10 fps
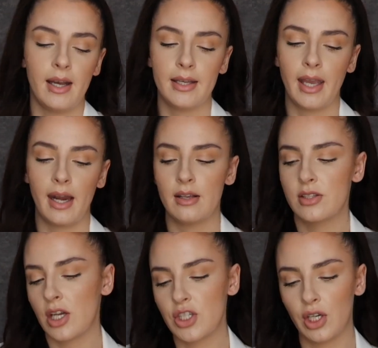again,
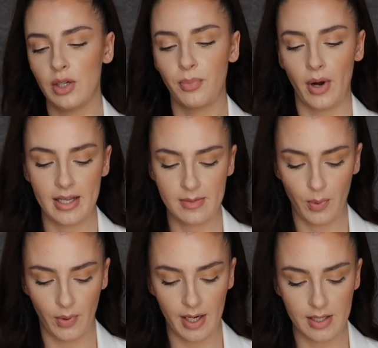such a good price
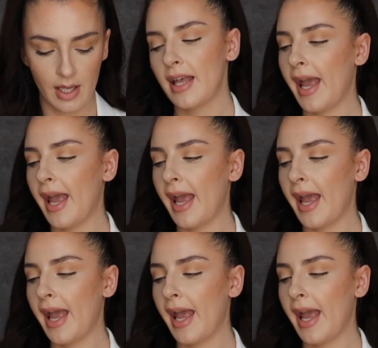point.